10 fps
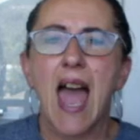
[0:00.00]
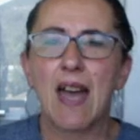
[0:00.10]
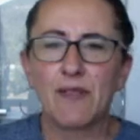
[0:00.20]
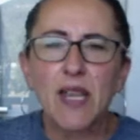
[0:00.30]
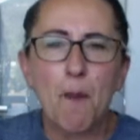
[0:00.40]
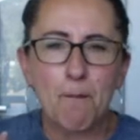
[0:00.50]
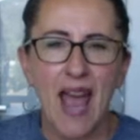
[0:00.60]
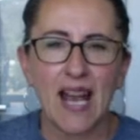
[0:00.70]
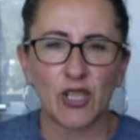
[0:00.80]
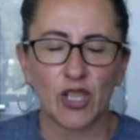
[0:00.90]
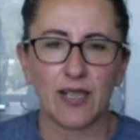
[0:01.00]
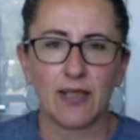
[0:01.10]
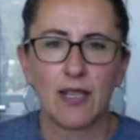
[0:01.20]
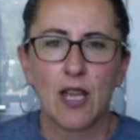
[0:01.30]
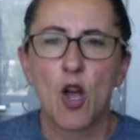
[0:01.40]
Having a
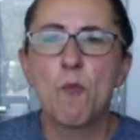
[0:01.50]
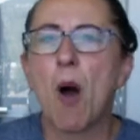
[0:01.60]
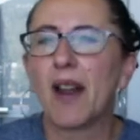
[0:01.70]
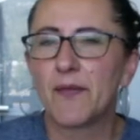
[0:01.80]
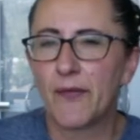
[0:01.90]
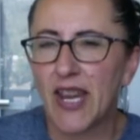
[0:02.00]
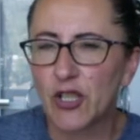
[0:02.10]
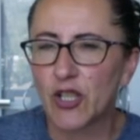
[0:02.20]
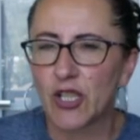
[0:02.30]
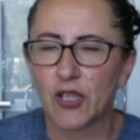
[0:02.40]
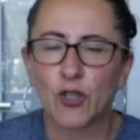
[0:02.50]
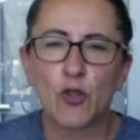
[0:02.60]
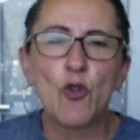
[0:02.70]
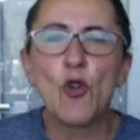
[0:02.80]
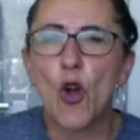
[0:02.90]
passion, a motivation
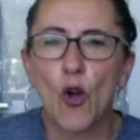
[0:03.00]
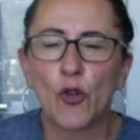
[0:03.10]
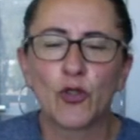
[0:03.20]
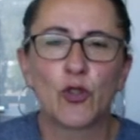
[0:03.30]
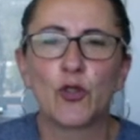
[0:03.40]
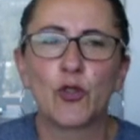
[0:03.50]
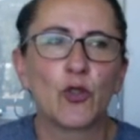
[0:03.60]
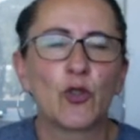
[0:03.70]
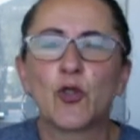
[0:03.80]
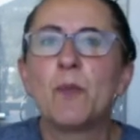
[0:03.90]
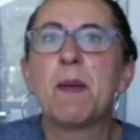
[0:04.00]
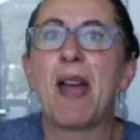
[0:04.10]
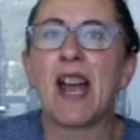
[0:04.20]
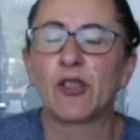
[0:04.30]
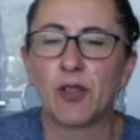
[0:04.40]
to learn, to be
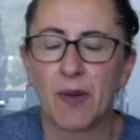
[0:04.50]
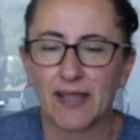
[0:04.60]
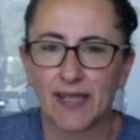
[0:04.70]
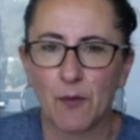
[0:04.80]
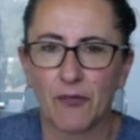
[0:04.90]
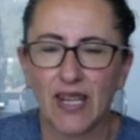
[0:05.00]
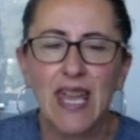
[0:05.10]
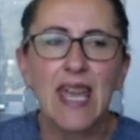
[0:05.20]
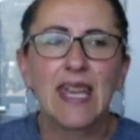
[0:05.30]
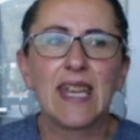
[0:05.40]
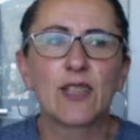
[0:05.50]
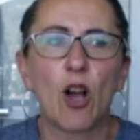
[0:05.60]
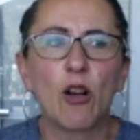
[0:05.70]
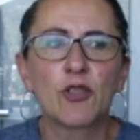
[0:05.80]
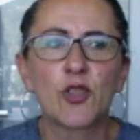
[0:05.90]
passionate about something. It's
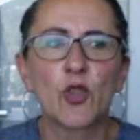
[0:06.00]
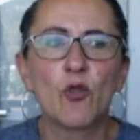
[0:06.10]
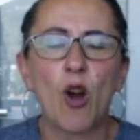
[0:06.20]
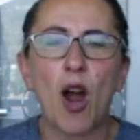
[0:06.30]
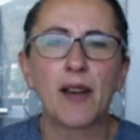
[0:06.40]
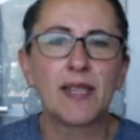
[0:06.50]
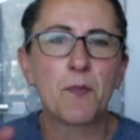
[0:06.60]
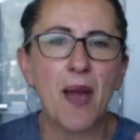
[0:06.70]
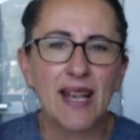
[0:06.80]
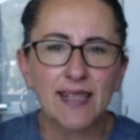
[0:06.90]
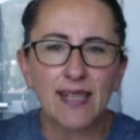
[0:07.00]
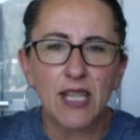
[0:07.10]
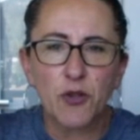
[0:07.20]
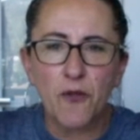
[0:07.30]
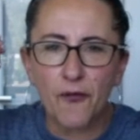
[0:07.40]
also our
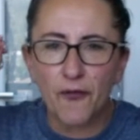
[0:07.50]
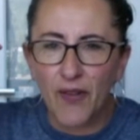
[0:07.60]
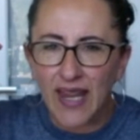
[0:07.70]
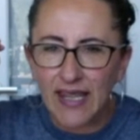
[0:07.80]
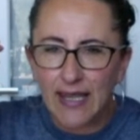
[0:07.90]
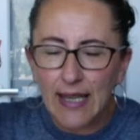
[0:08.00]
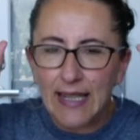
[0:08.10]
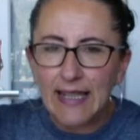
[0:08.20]
capacity to think